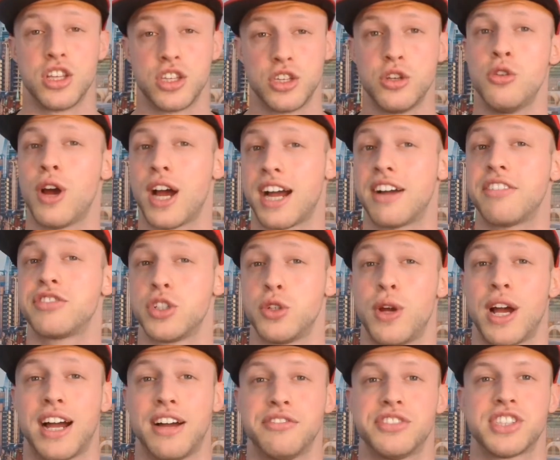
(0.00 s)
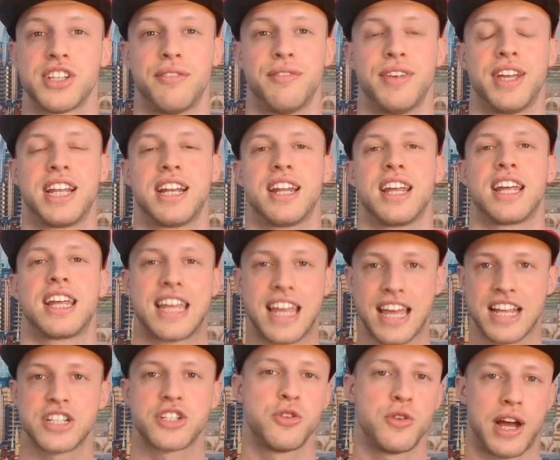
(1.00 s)
you have to have something that
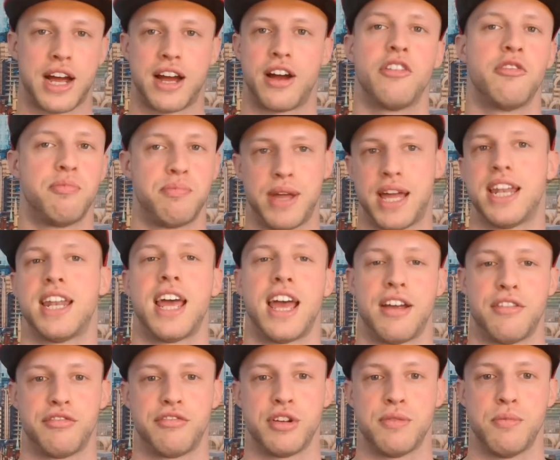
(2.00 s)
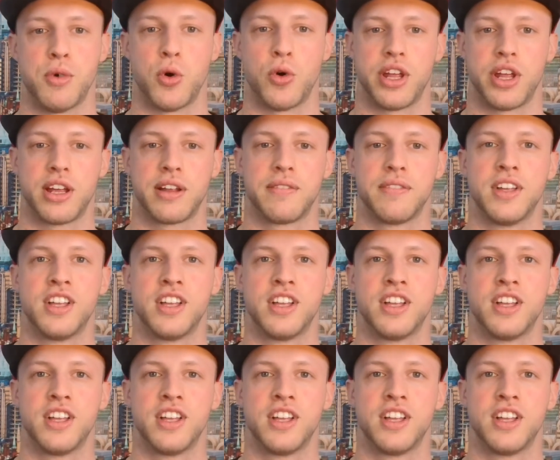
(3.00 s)
gets you out of bed every morning.